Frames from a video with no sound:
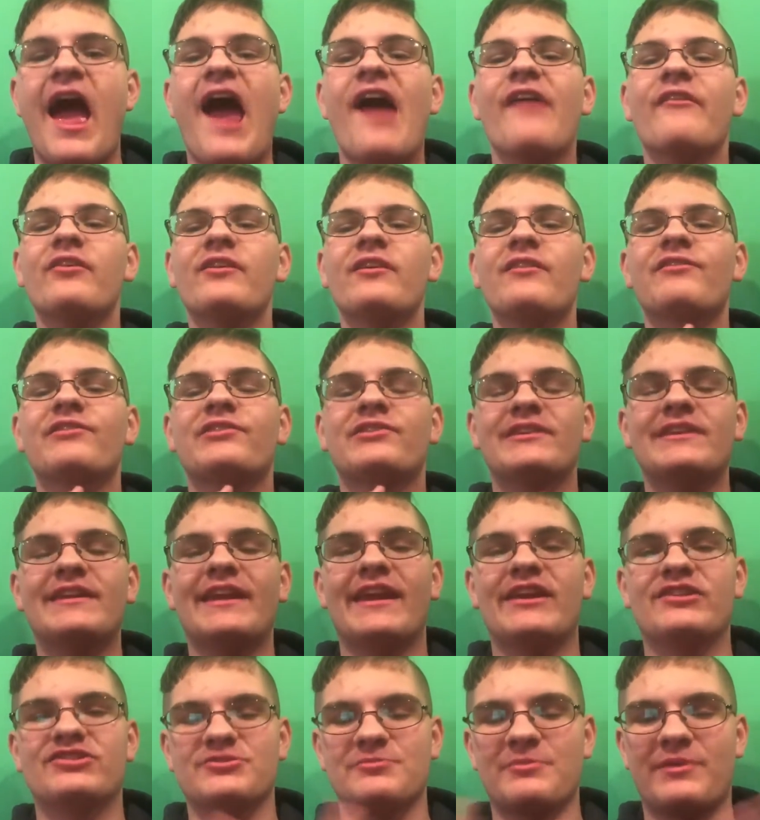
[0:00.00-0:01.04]
I really haven't seen
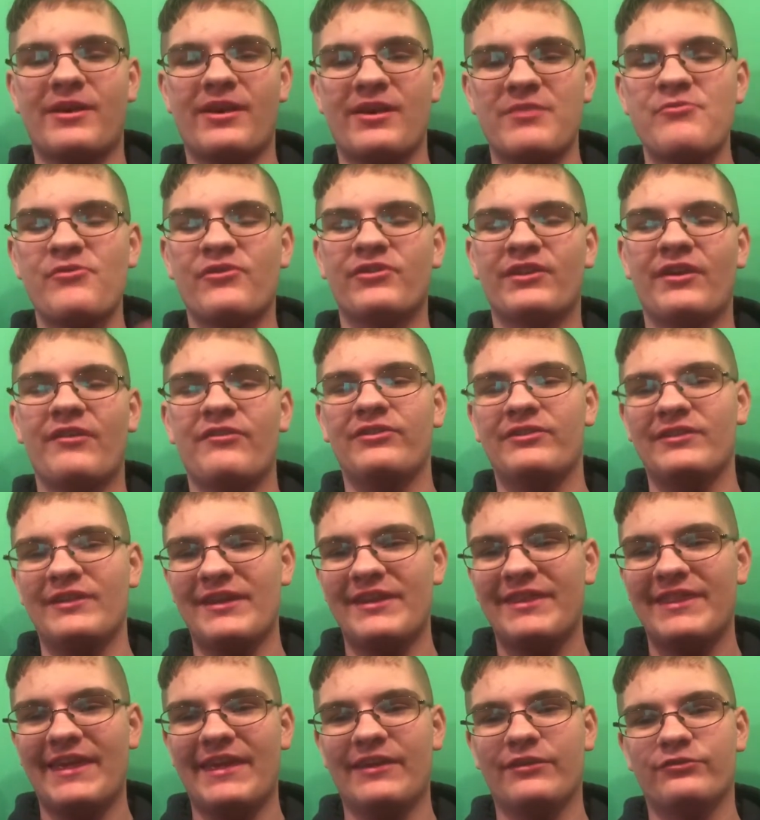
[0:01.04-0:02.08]
any Jim Carrey movies. I haven't
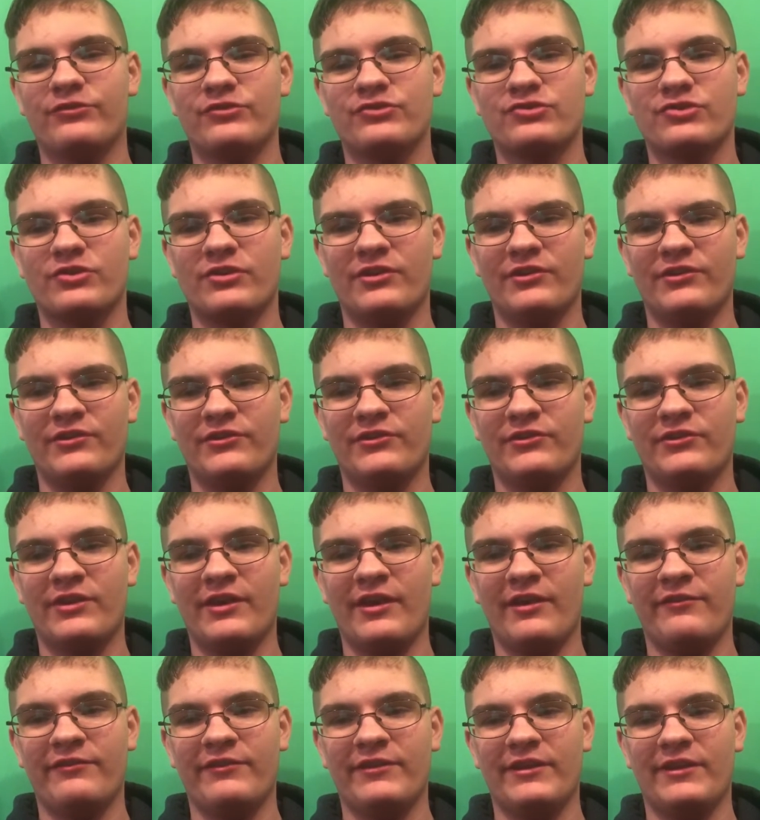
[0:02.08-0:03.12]
any Ace Ventura
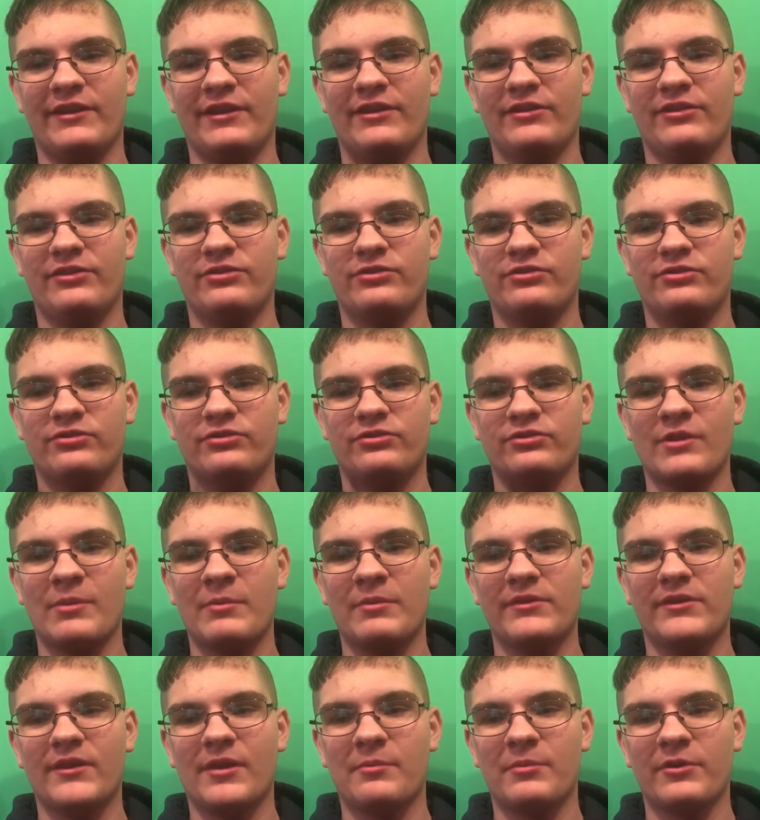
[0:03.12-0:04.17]
stuff and Dumb
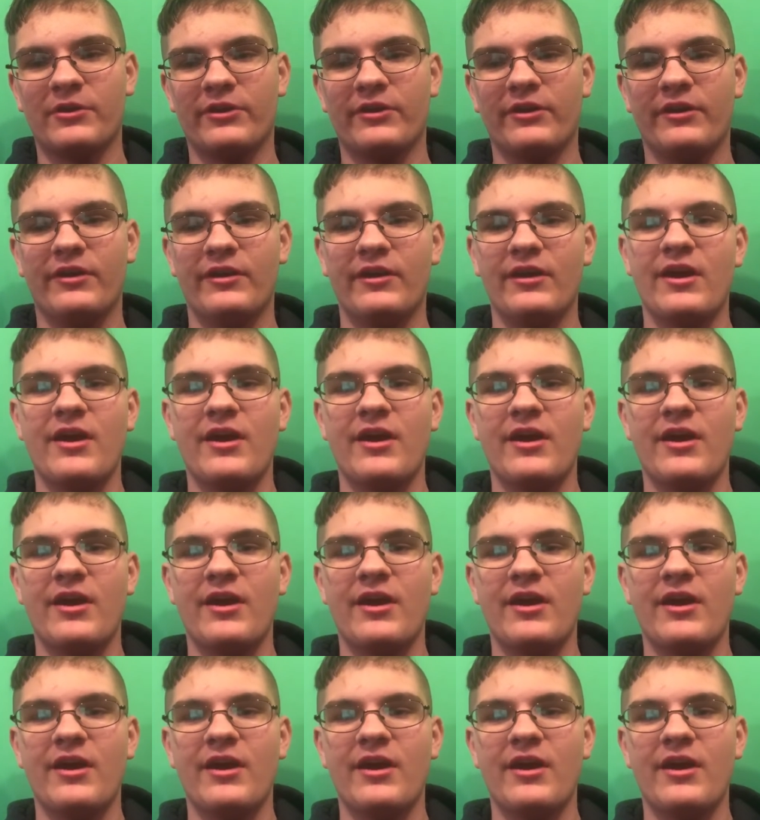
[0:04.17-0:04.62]
and Dumber.